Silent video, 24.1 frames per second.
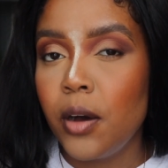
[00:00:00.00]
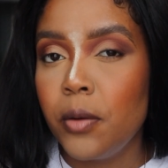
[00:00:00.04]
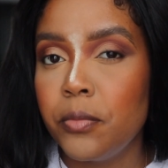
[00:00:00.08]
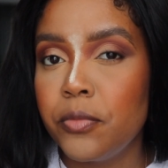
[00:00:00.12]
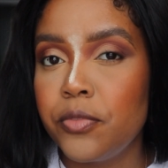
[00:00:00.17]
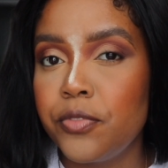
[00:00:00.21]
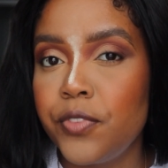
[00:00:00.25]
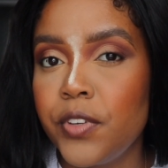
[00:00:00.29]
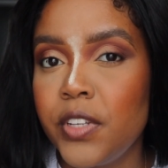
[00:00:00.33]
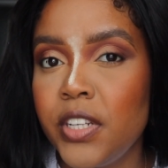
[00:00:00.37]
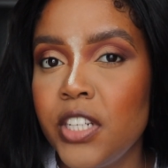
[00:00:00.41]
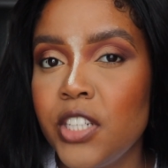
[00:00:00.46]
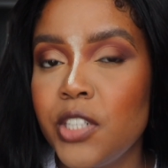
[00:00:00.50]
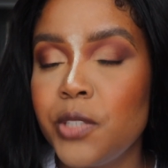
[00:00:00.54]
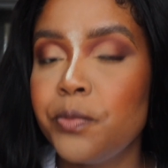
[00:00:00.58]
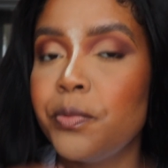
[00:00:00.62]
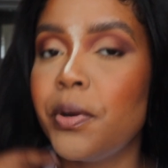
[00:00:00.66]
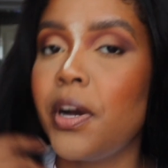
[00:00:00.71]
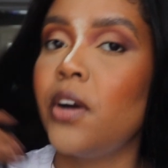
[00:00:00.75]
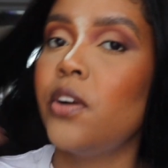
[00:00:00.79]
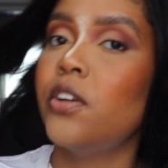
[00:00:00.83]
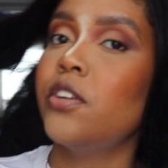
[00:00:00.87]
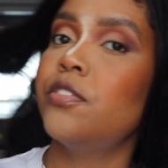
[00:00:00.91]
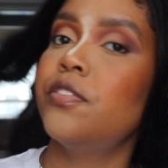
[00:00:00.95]
finish
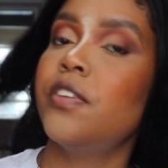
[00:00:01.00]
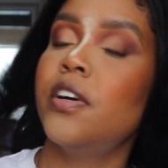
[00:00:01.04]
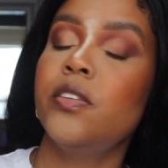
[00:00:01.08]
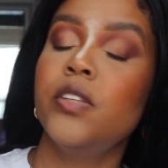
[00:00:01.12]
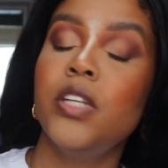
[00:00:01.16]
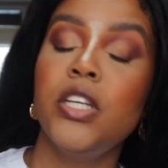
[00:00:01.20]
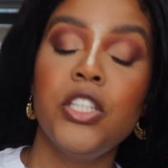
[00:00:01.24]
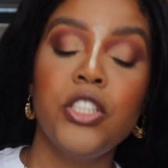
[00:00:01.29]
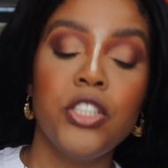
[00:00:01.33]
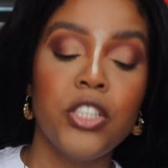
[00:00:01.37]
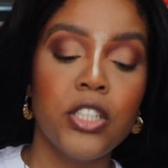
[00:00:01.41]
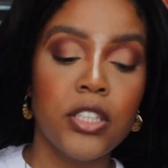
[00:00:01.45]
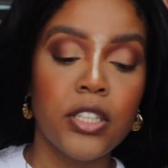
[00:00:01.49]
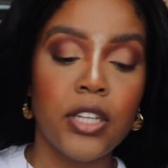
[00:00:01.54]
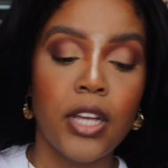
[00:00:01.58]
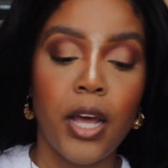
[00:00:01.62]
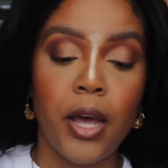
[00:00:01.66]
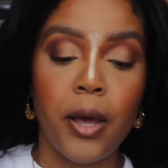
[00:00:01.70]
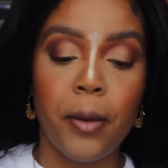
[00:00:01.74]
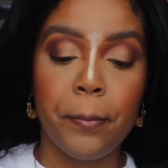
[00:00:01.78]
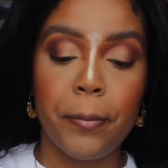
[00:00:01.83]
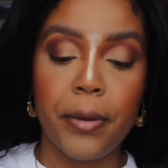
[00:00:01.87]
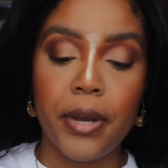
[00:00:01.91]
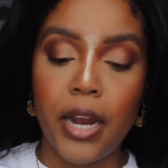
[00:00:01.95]
powder foundation,
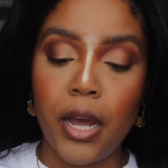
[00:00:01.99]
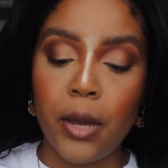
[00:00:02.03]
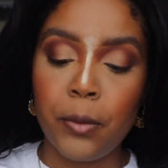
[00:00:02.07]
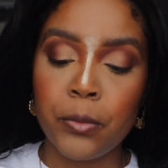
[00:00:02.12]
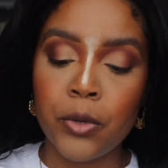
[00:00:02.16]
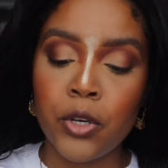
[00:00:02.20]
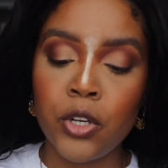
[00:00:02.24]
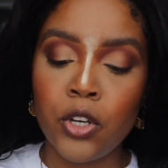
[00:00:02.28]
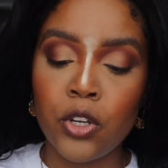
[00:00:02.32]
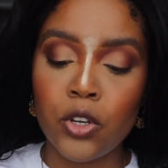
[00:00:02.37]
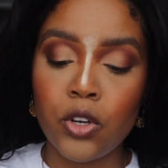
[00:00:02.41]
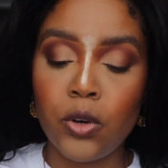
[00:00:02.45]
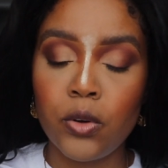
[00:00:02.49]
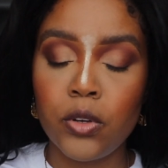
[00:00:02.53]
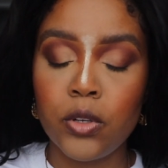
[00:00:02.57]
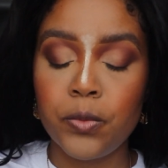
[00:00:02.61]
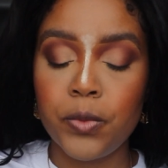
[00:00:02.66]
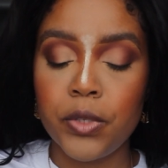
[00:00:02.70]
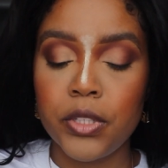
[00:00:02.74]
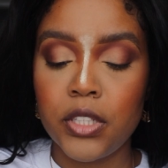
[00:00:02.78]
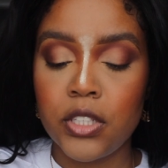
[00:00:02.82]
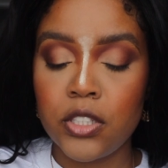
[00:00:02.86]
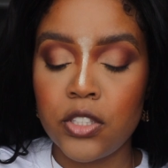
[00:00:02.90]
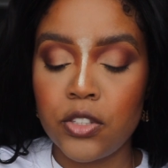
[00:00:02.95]
but I'm gonna go in
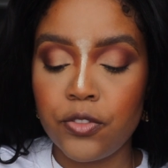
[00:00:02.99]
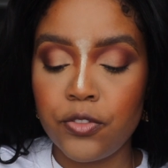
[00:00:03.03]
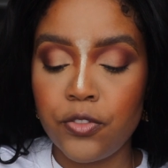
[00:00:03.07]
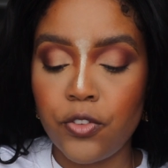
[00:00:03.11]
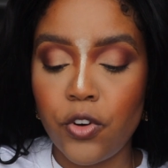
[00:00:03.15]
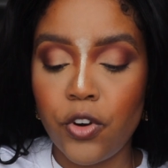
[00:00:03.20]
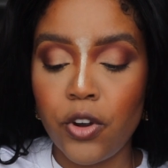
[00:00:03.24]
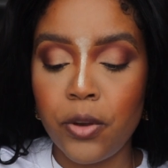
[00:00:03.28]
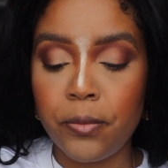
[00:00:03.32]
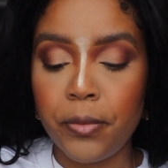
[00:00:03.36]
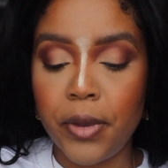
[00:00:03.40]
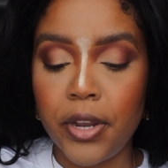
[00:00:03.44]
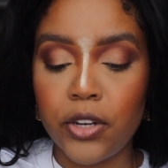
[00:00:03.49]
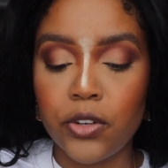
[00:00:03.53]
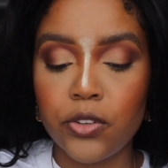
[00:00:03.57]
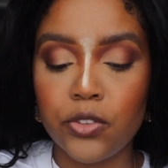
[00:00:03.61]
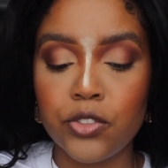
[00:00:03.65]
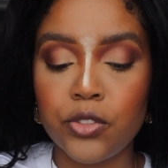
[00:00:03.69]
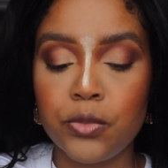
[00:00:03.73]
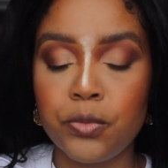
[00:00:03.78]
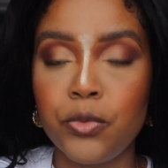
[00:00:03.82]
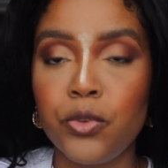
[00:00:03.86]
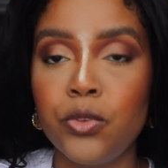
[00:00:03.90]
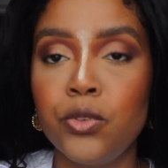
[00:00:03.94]
with the Sephora Micro
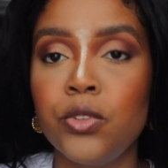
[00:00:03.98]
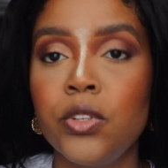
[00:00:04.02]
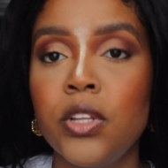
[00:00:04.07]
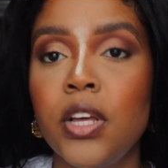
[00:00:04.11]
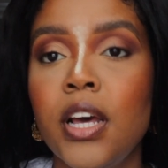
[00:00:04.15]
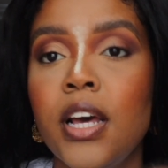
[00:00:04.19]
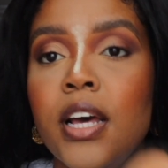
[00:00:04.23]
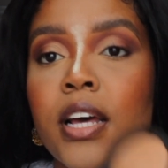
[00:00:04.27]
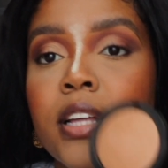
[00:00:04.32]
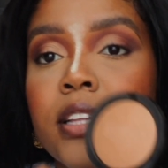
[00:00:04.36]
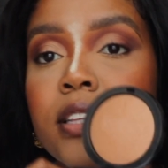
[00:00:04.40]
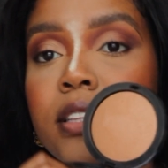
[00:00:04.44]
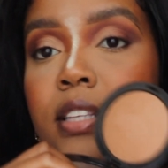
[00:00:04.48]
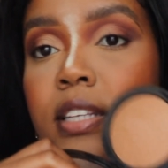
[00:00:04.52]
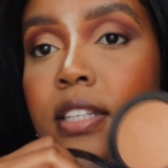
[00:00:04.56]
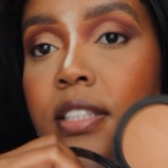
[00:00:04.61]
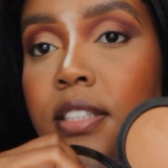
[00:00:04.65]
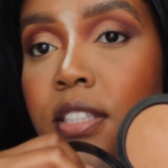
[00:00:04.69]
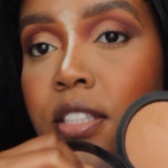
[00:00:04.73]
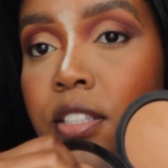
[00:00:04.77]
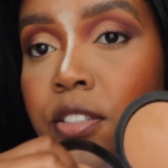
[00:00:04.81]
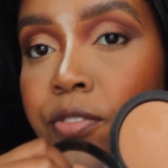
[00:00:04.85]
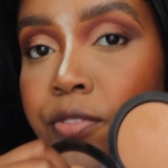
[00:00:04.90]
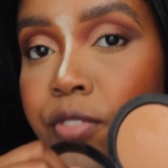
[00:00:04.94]
Smooth.
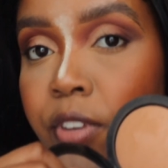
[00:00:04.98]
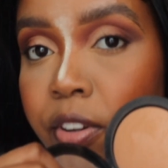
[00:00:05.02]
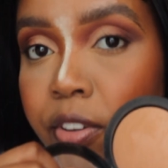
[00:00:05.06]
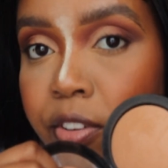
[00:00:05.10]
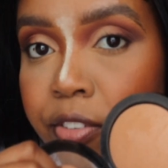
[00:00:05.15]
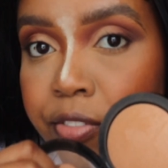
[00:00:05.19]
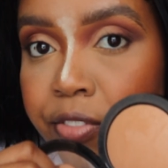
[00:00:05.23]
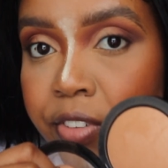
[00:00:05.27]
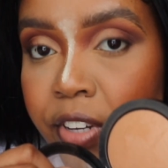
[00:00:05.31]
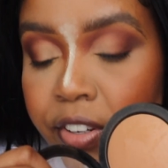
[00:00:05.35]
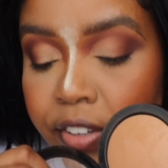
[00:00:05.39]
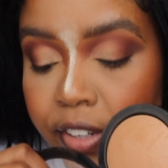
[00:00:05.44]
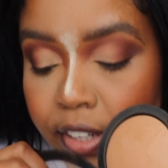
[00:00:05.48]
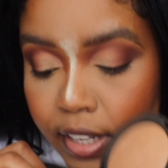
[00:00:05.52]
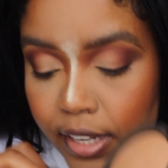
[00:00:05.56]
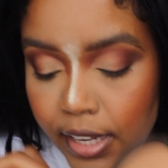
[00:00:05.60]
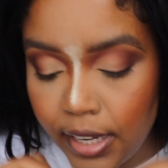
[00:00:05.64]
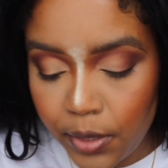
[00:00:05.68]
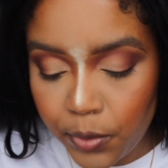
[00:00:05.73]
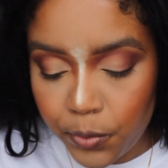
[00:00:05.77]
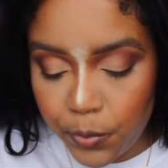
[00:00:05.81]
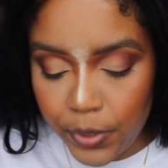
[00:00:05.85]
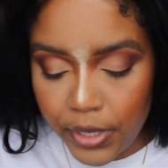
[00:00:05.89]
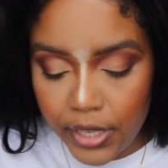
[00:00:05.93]
This is very, very
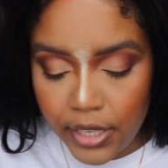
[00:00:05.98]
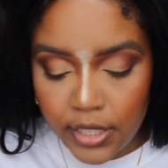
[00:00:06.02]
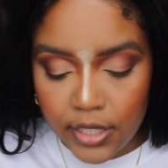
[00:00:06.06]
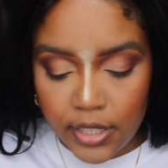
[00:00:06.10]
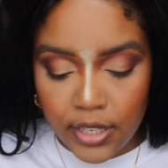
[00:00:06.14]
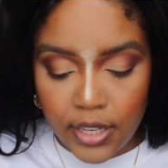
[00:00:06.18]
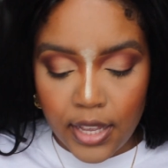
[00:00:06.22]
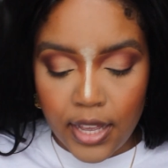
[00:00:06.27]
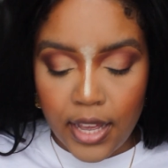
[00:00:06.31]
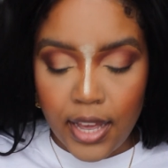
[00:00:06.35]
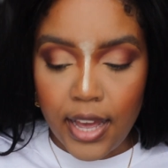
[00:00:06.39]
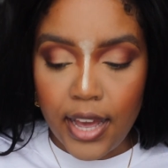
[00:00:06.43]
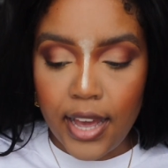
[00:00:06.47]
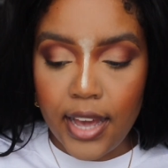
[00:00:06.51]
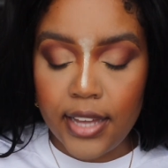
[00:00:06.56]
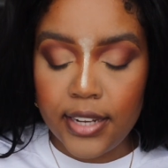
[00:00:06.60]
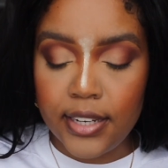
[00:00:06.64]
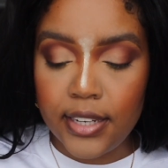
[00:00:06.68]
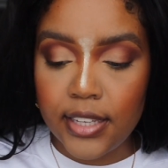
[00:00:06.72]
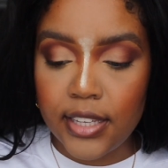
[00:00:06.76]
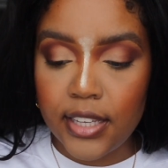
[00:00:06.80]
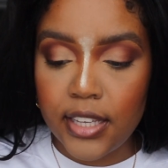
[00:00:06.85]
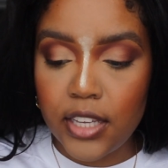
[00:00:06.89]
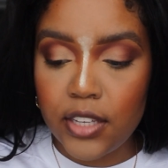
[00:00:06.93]
lightweight
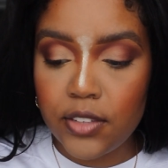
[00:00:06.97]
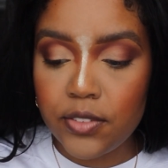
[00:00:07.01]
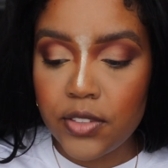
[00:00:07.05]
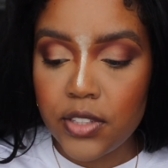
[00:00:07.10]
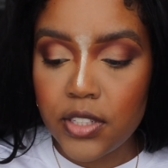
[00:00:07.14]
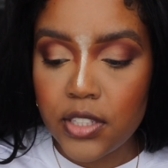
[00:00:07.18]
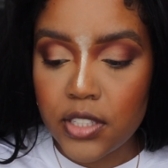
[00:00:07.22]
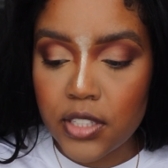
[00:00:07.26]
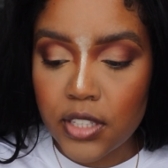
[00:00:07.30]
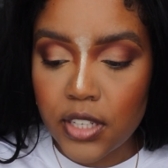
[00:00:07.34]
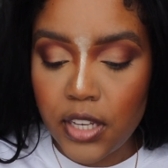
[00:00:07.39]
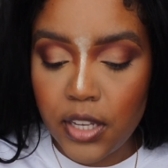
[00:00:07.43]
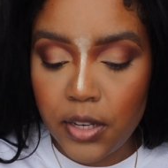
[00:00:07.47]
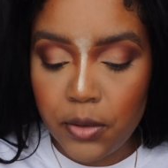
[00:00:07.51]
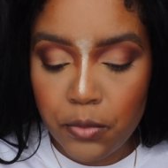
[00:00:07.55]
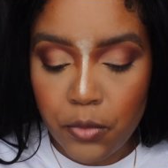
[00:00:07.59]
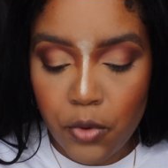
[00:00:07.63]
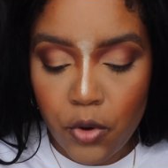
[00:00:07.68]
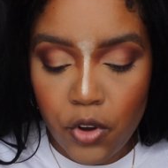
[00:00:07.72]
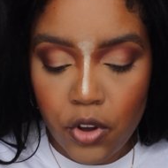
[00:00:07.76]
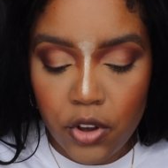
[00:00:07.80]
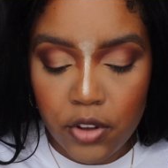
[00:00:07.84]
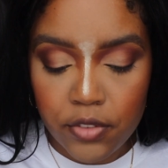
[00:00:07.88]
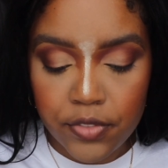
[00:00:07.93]
and it gives the skin
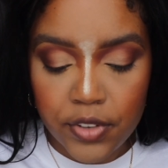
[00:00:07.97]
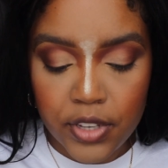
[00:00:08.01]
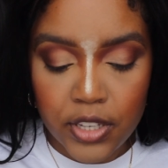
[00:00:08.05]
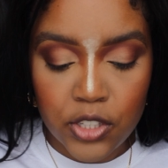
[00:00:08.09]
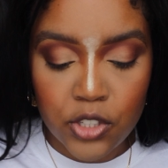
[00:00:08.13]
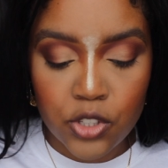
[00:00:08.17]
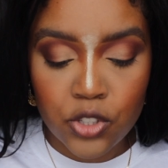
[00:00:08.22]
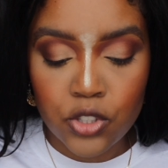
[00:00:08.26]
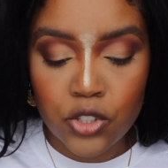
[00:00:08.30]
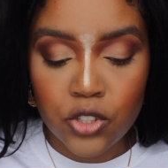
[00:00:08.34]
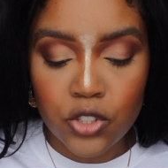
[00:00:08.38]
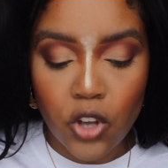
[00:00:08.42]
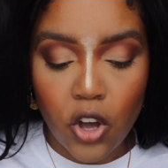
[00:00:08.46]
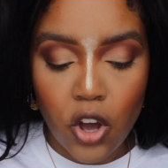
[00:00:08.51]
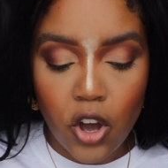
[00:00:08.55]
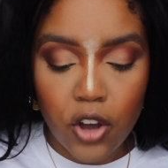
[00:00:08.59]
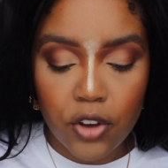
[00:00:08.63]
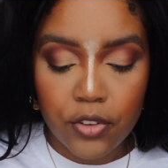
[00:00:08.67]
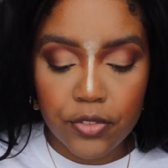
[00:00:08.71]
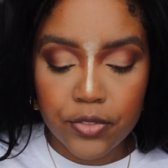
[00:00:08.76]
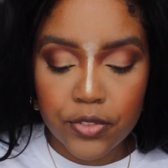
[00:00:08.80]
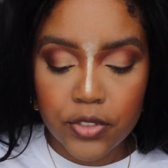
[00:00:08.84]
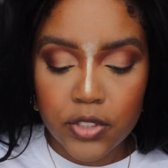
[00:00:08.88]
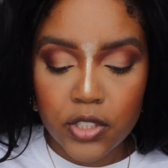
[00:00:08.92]
more of a
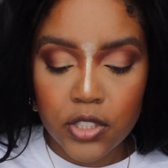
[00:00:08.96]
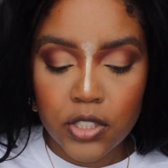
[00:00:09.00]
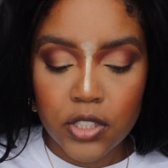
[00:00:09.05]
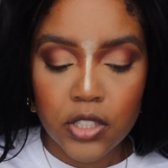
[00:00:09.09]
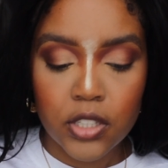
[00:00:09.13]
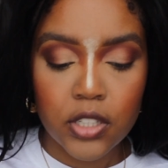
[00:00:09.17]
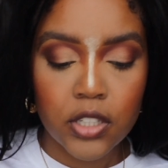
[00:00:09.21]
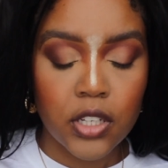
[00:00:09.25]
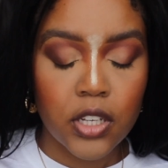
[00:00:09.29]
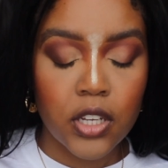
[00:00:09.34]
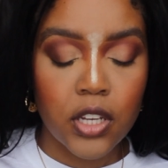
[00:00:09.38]
soft,